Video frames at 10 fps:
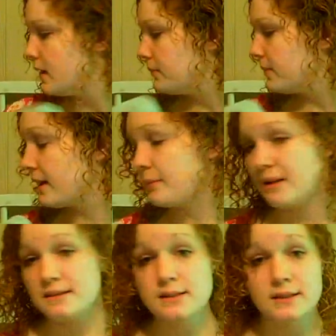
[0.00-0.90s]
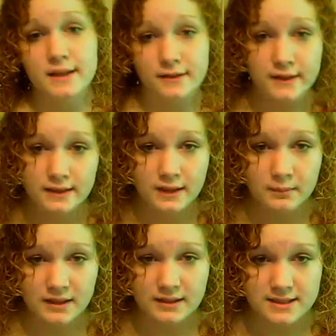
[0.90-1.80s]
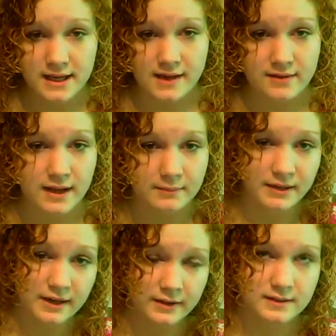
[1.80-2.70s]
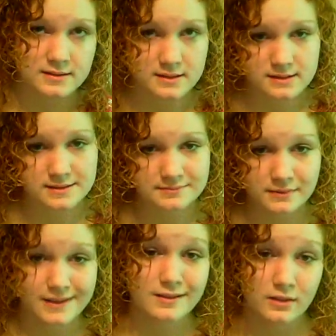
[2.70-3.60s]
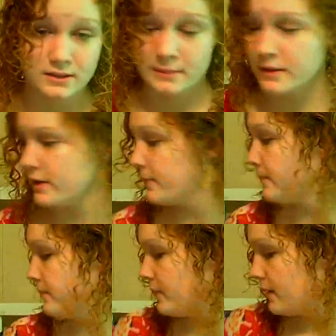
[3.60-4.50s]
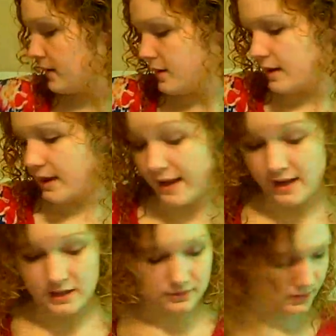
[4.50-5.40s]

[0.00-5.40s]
But because I need a haircut, and because I haven't had my haircut since like a long time ago, I can't